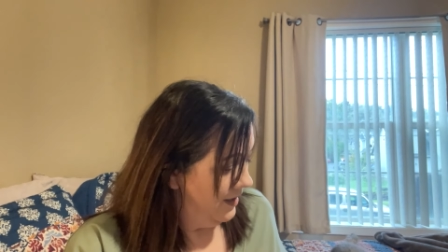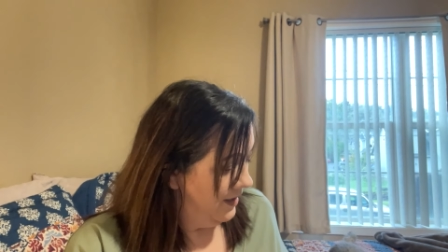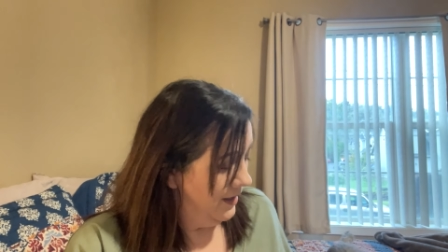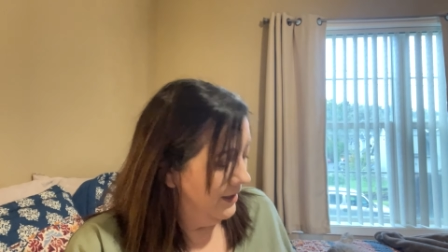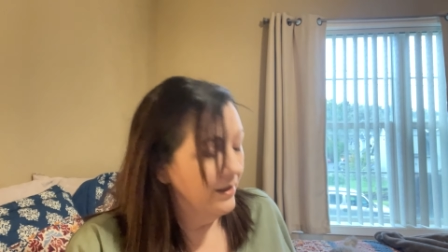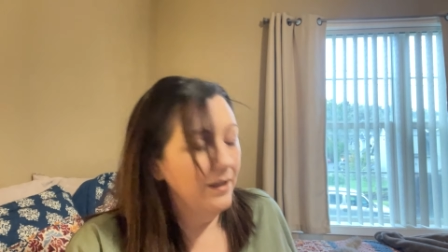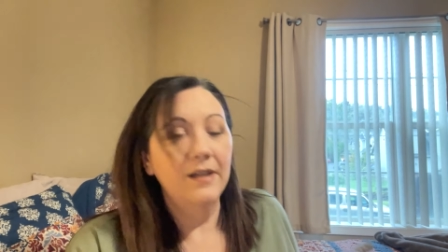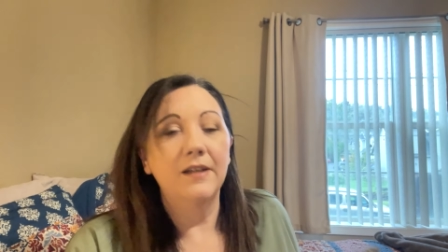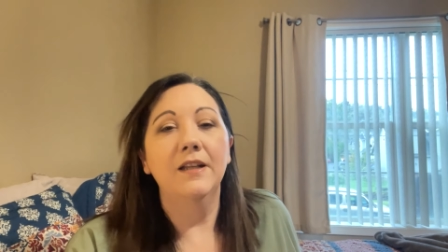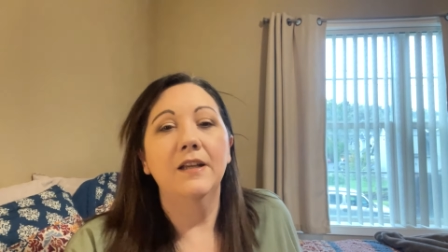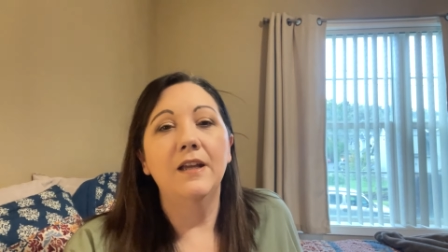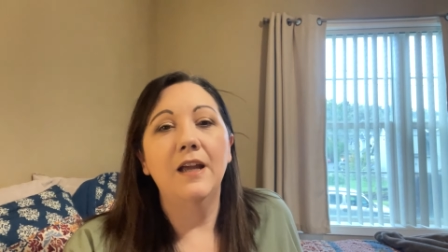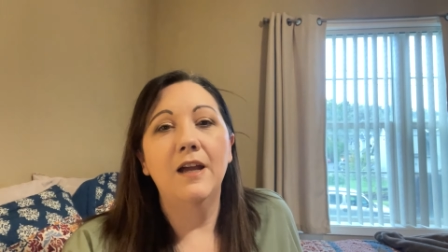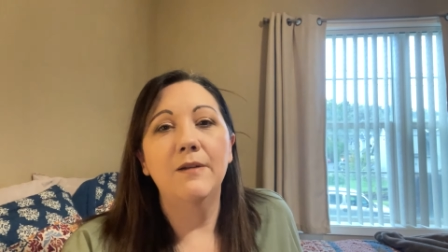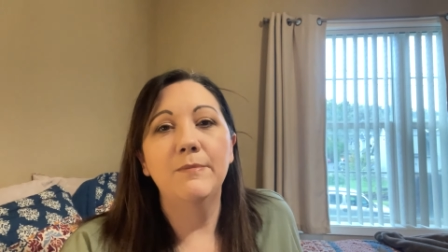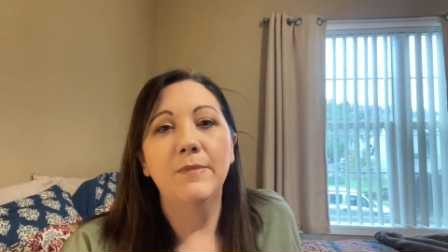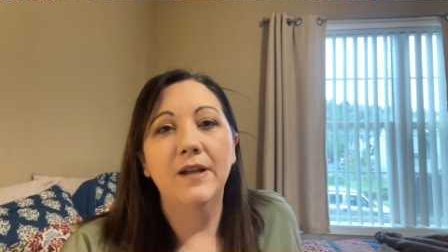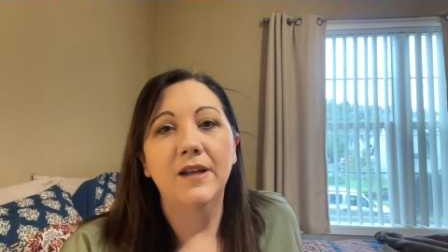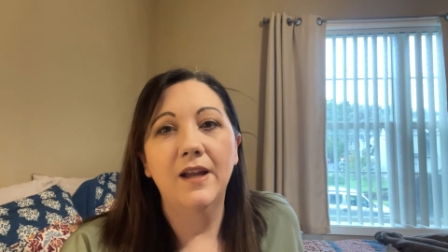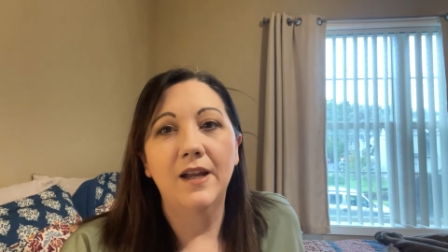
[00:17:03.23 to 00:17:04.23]
I kind of
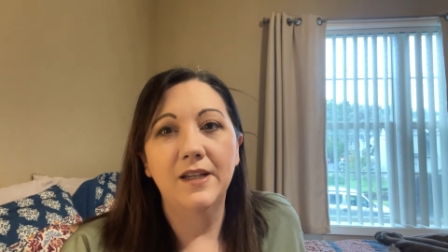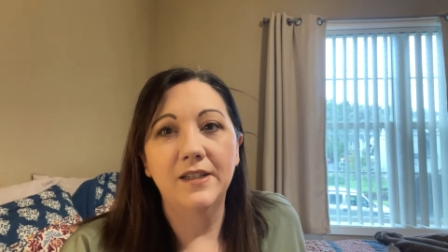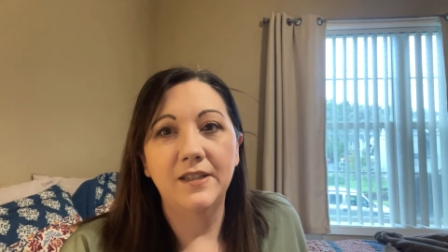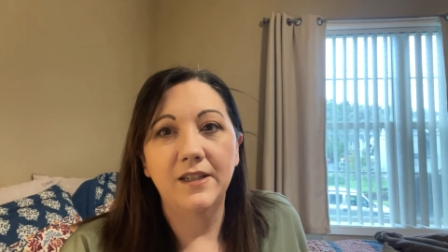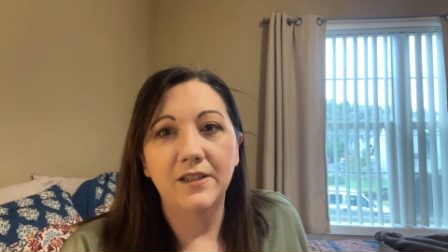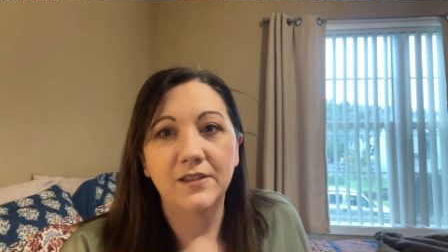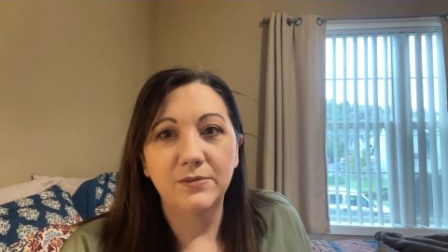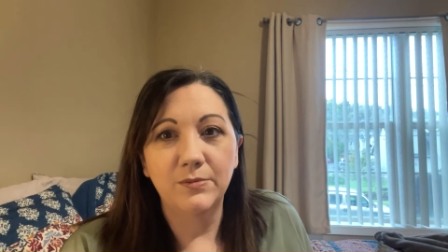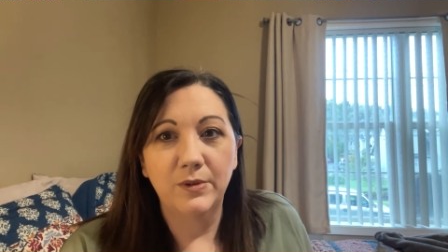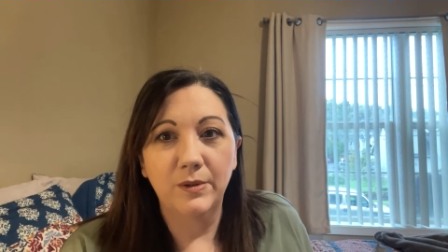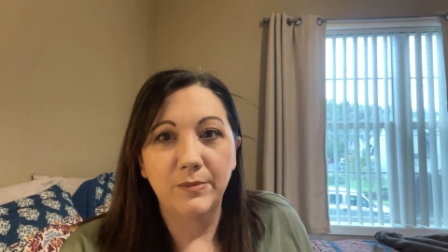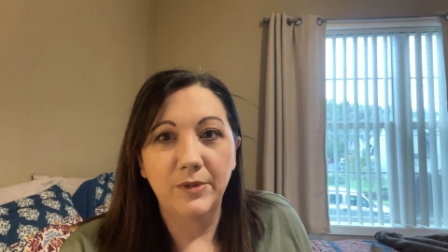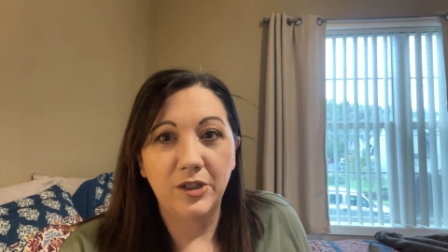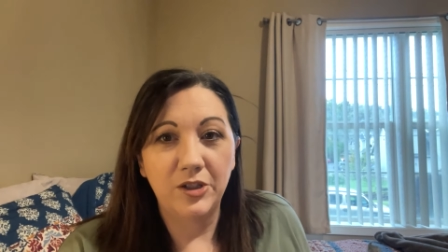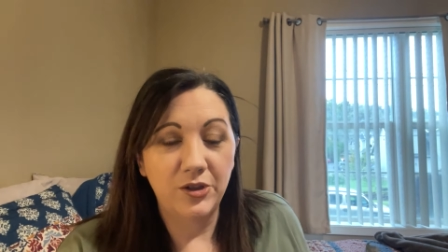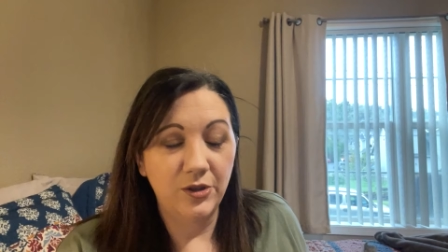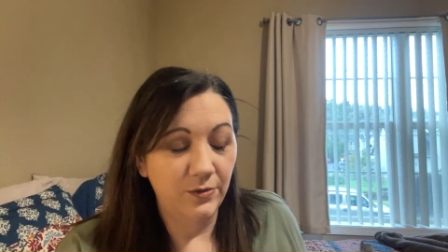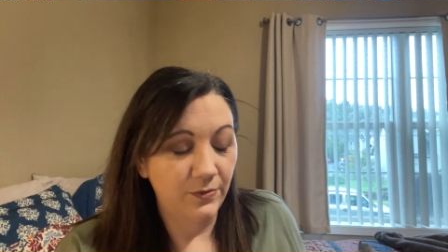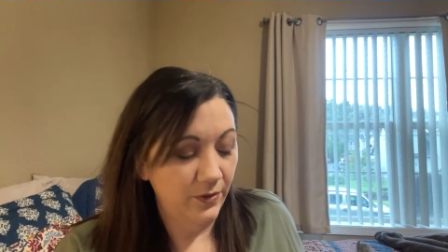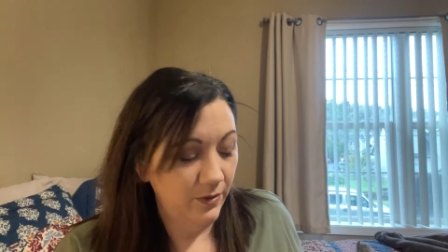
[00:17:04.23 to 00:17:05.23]
have my ideas what I'm
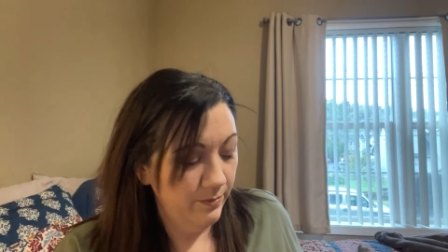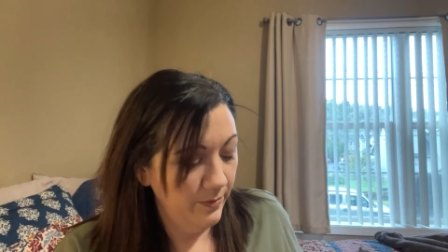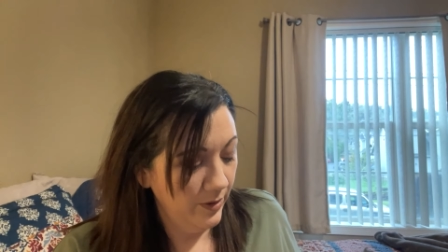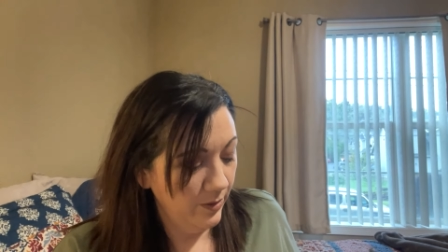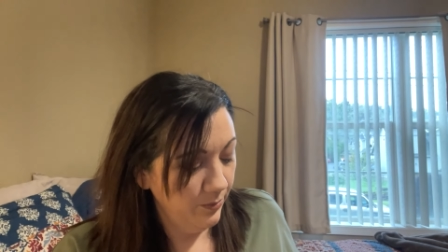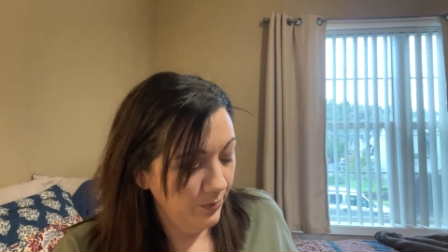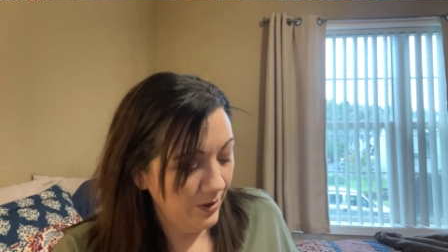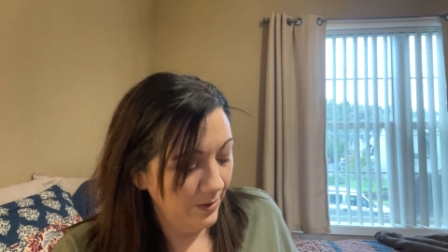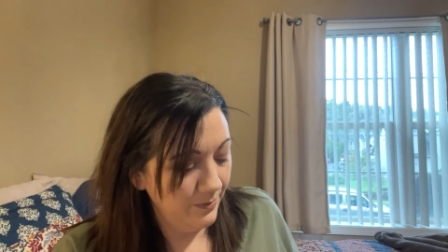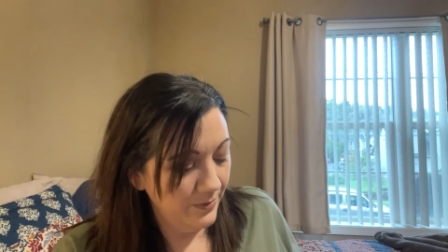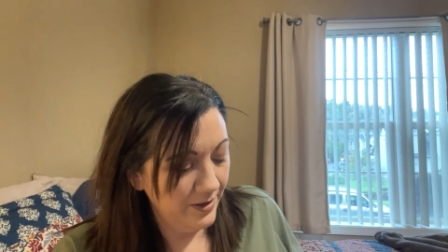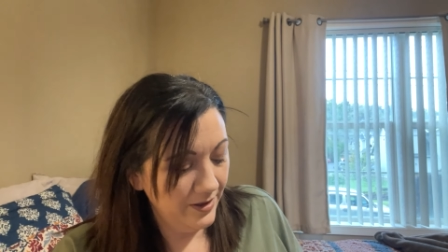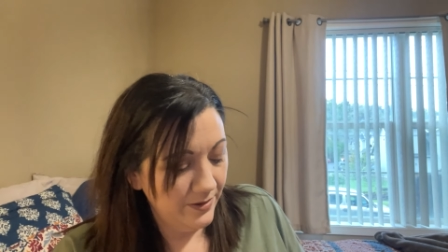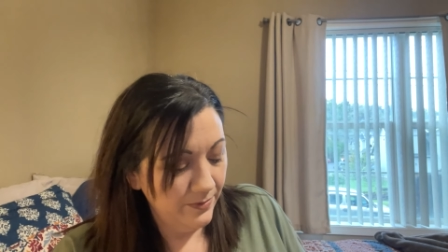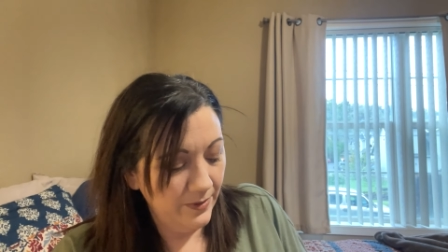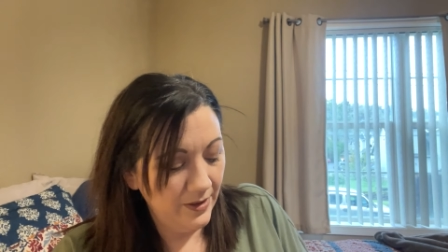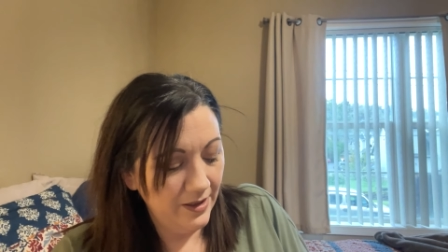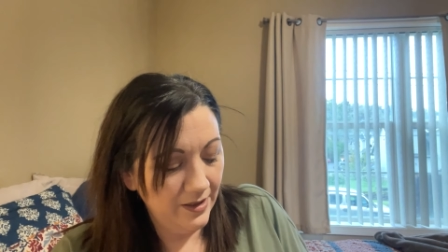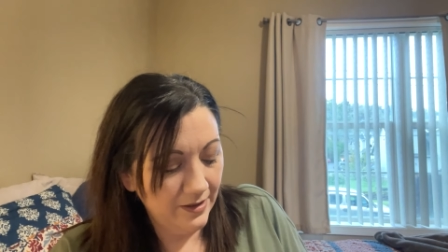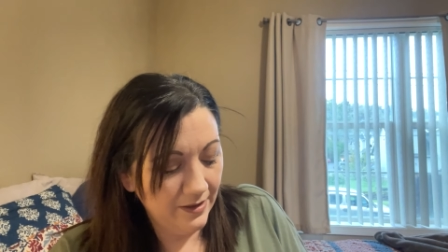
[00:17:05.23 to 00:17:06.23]
gonna do for meal prep this
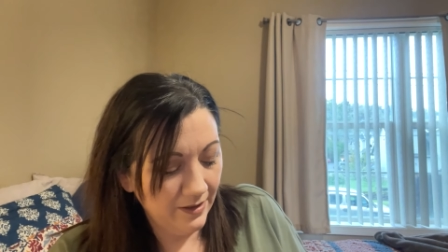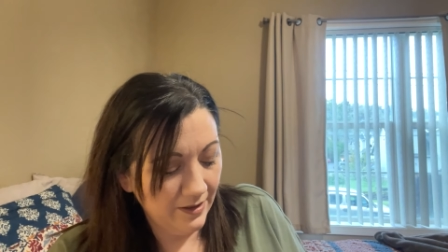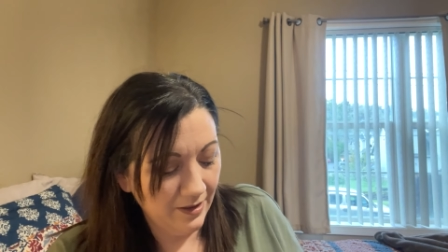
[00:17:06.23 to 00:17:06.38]
week.